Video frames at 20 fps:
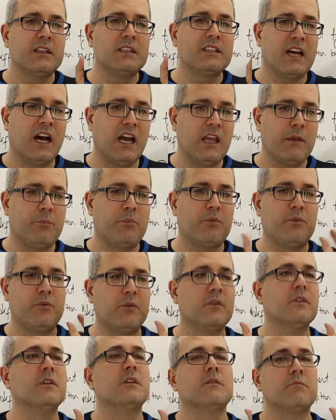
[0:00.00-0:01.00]
type
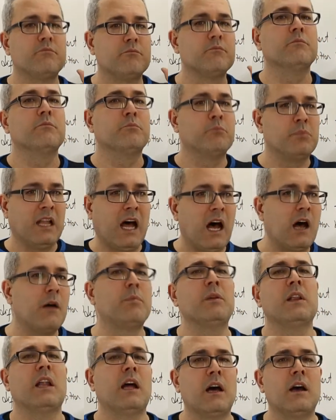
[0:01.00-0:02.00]
blah
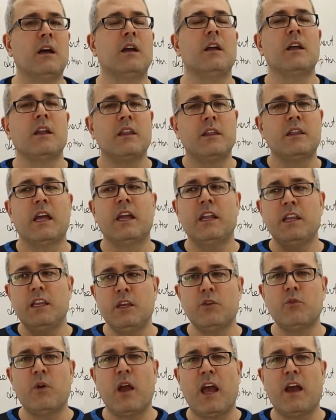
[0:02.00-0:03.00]
blah, then
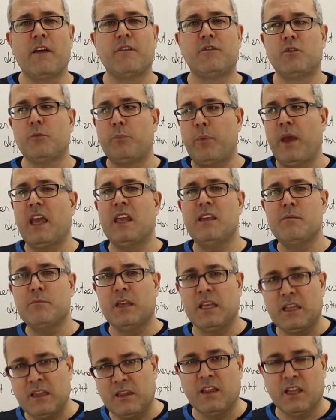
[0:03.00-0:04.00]
you have to pay
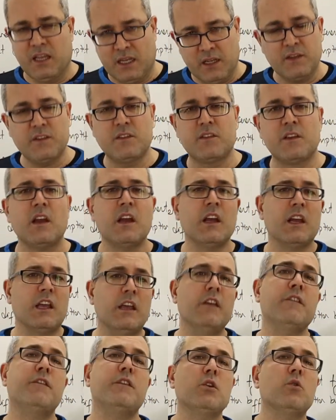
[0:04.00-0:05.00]
me this.
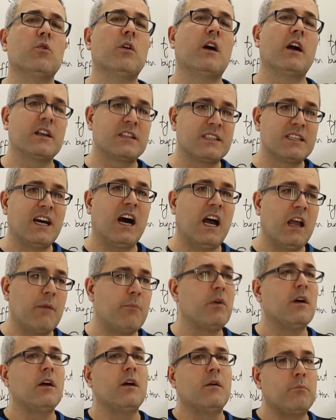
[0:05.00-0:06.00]
If you are
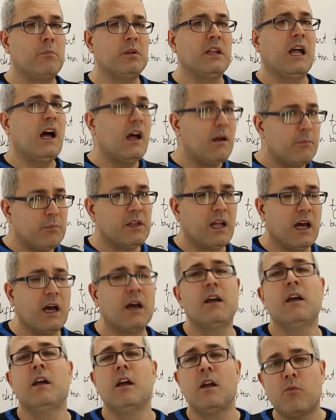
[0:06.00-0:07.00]
type blah
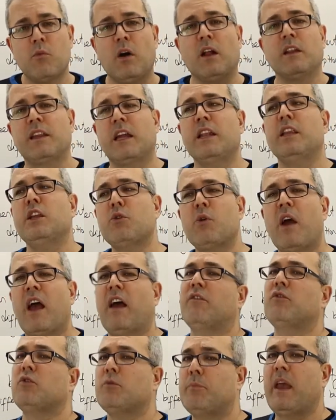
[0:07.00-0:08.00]
blah, well, then you
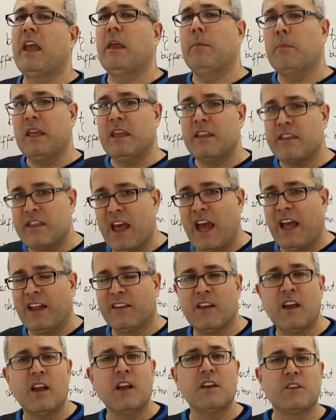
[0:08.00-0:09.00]
have to pay me
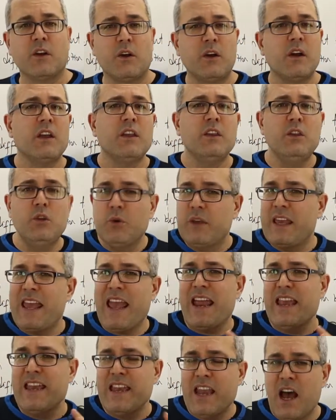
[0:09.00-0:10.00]
that. So you
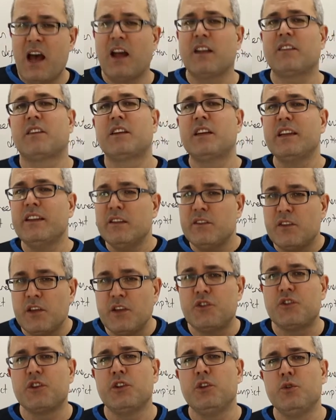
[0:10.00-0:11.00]
cannot
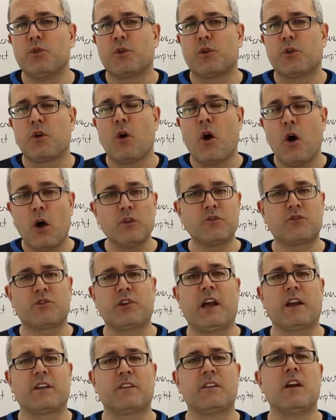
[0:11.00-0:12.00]
condition your
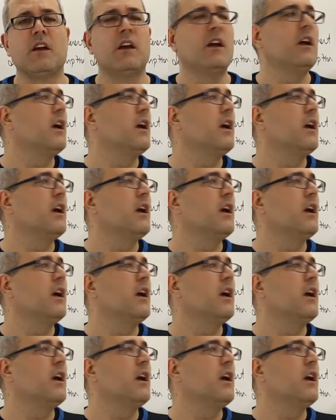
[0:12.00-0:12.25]
contract